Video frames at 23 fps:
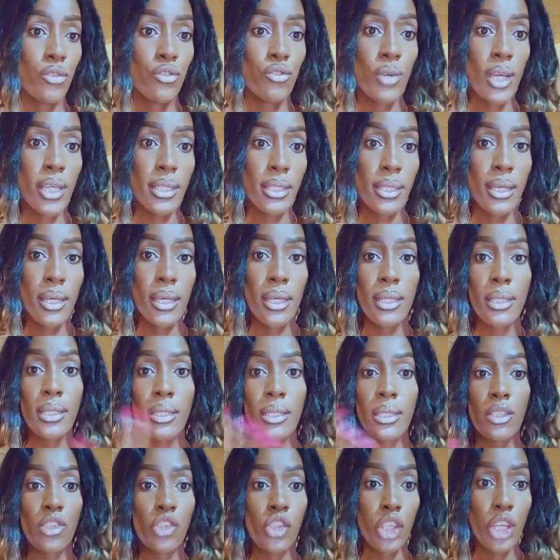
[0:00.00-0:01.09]

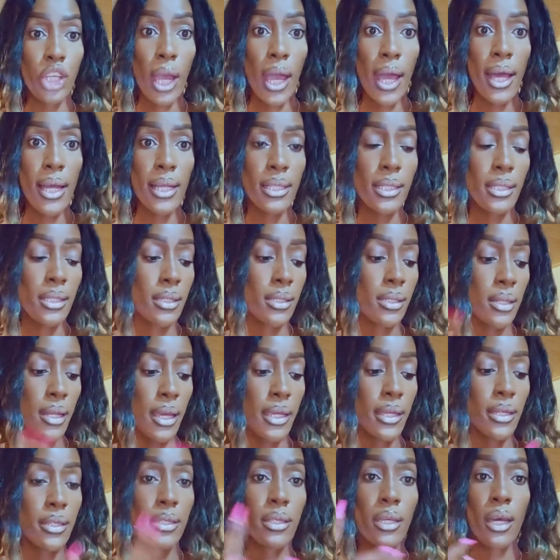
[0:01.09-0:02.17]
dresses, shirts,
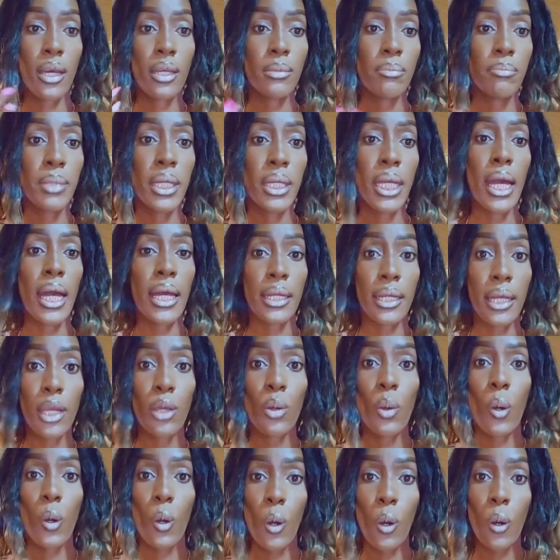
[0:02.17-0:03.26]
like it can be under
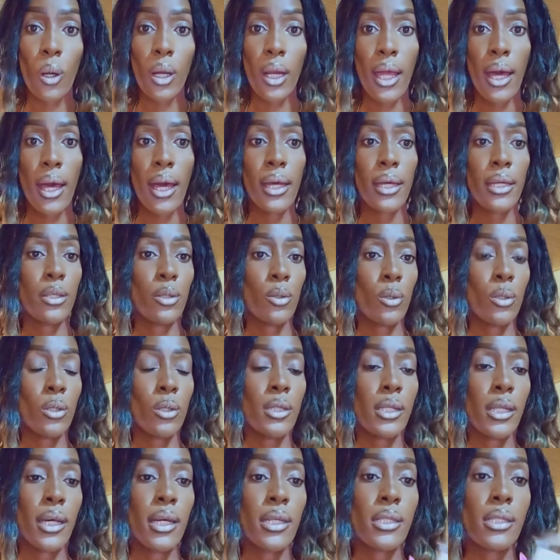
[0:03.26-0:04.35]
your collar and all
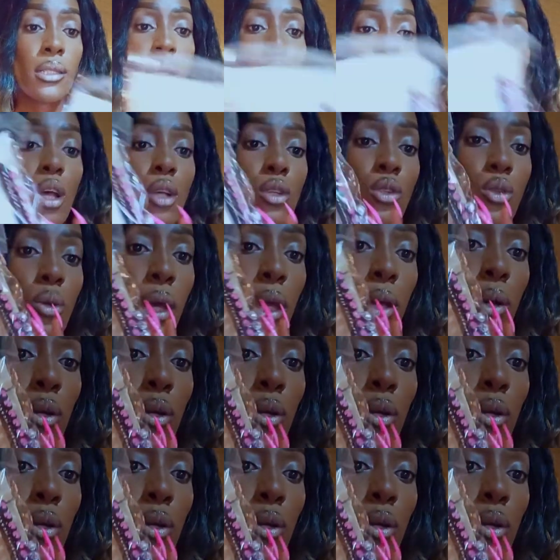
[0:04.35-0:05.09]
that. So I